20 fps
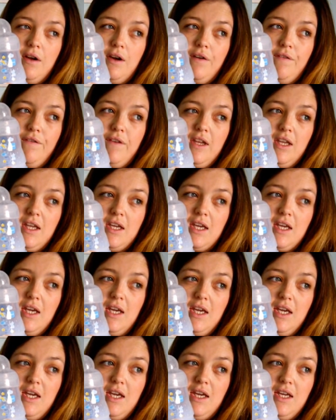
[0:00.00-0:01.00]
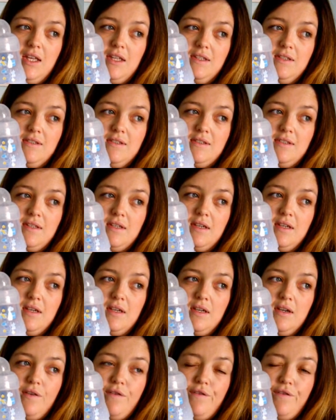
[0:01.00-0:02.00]
think it is
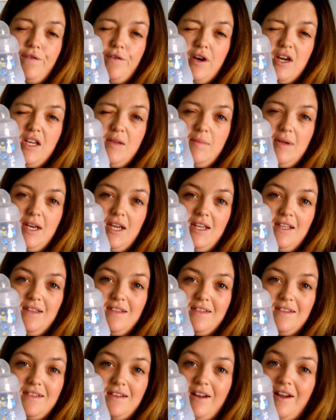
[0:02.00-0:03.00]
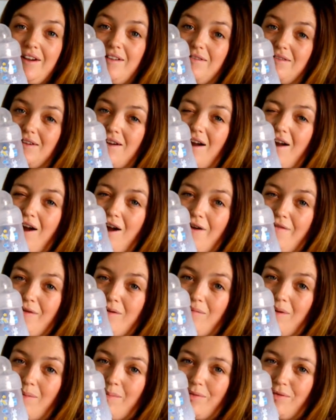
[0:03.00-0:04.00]
3 minutes. I can't
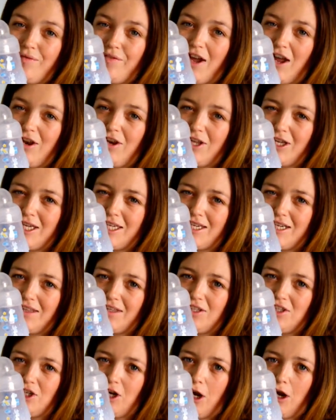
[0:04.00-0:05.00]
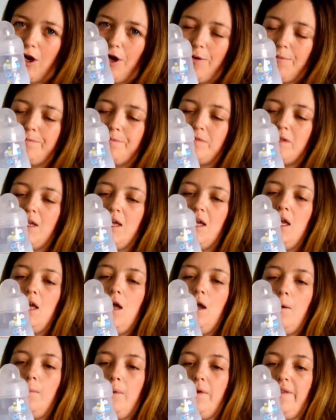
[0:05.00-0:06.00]
remember without looking at the chart.
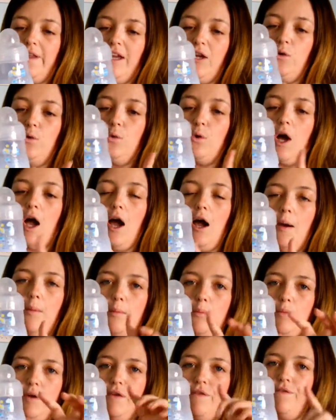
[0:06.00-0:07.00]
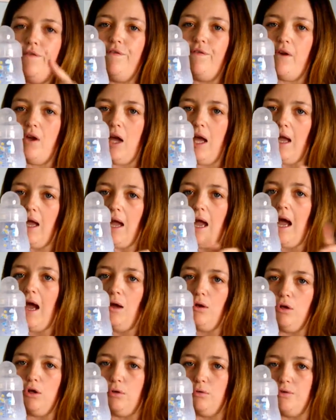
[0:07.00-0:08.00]
But they all come with
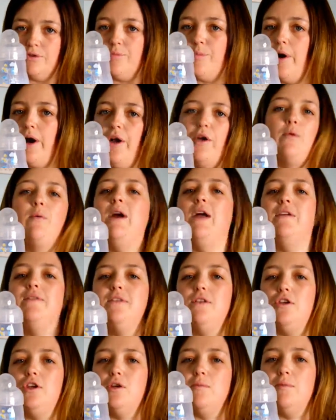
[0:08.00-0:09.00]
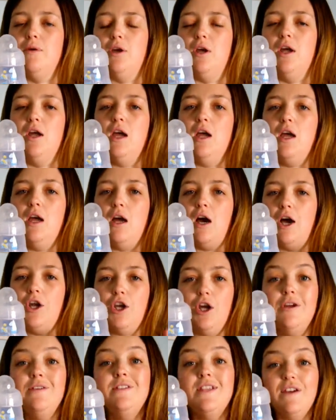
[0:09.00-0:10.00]
how long to microwave. So you can put,
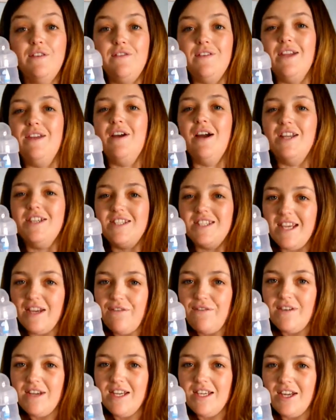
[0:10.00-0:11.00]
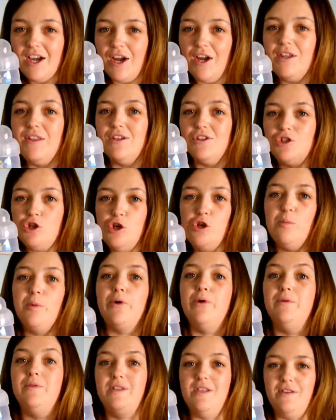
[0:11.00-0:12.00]
I definitely know that 2
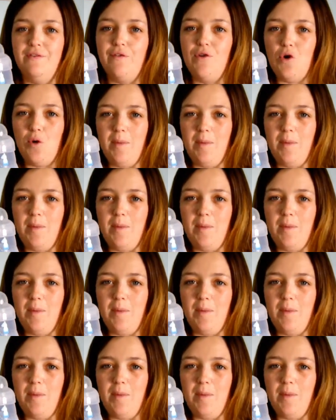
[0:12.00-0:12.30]
bottles is 4